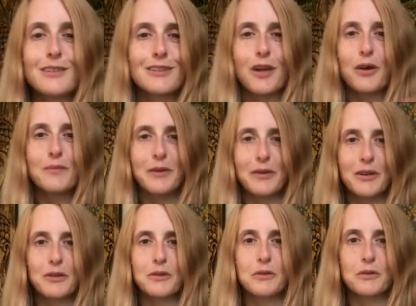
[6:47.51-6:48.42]
no
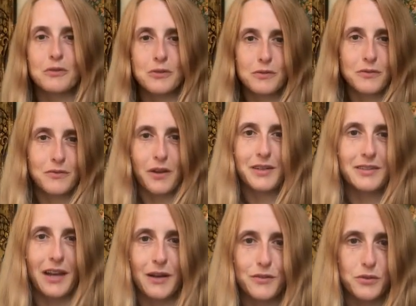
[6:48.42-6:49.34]
miracles, very
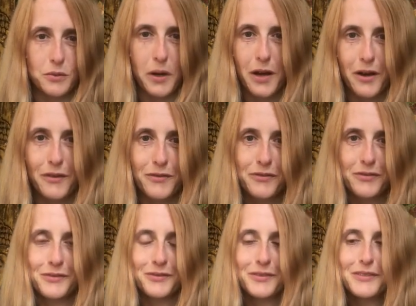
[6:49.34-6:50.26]
down to
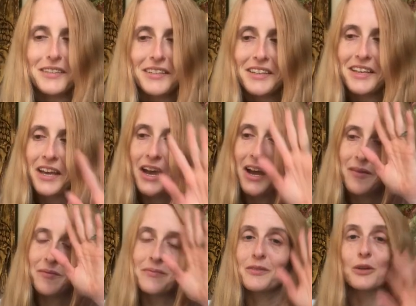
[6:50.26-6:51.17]
earth,
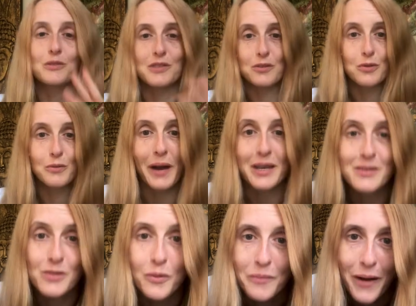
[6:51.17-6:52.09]
because it's all
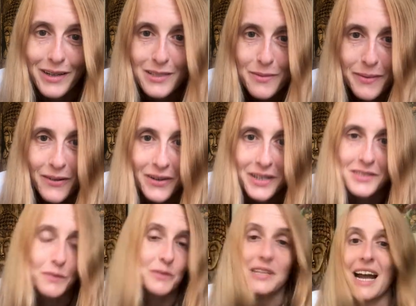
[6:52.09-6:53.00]
based on my
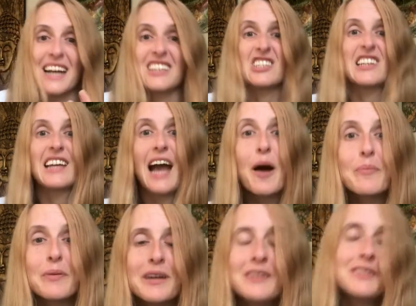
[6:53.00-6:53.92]
experience and what's actually
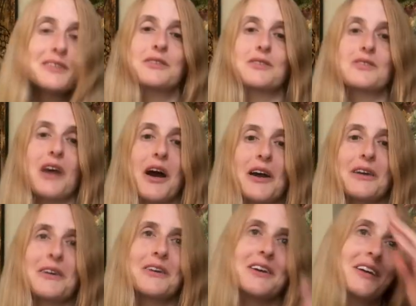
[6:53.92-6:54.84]
happened.
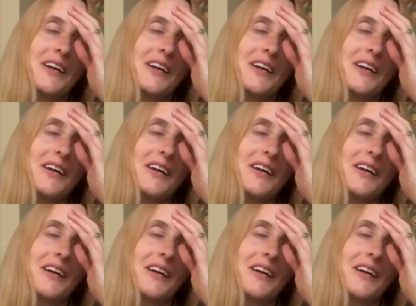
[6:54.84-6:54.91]
So